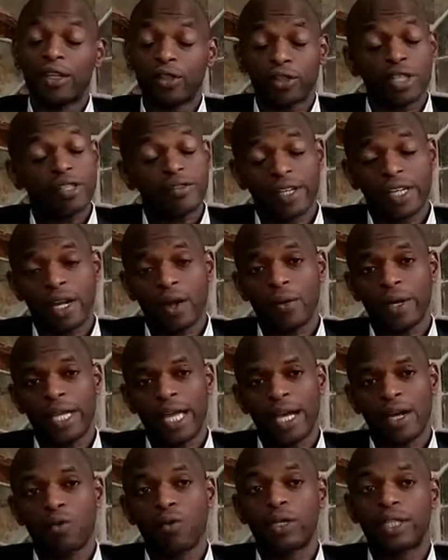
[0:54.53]
are not even
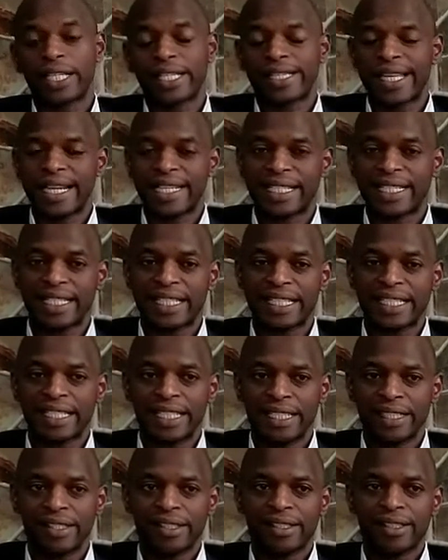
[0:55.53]
aware what exactly it
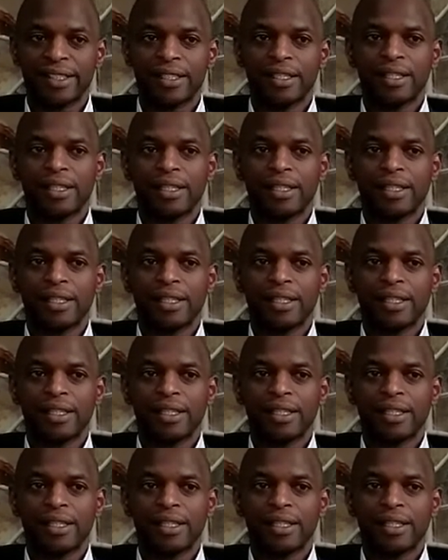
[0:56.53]
is.